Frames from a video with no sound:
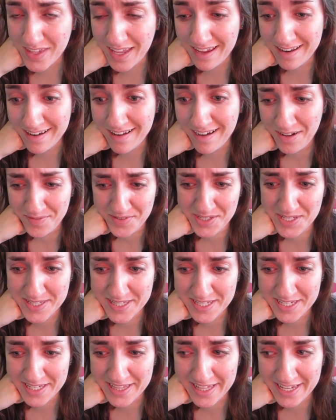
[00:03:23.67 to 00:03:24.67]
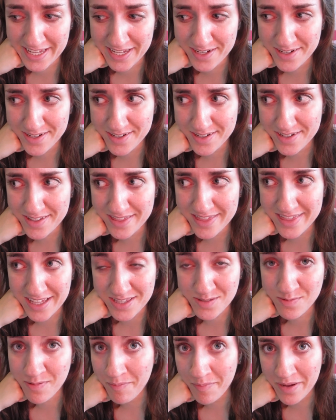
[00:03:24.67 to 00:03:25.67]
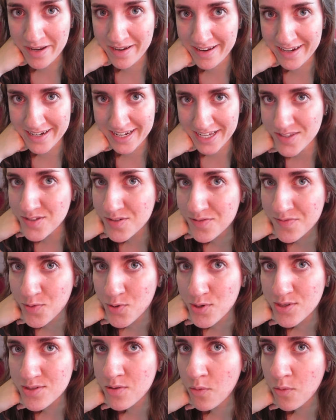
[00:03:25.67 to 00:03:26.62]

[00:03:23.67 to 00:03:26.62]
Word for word: And obviously, like, that's what Monday nights are for,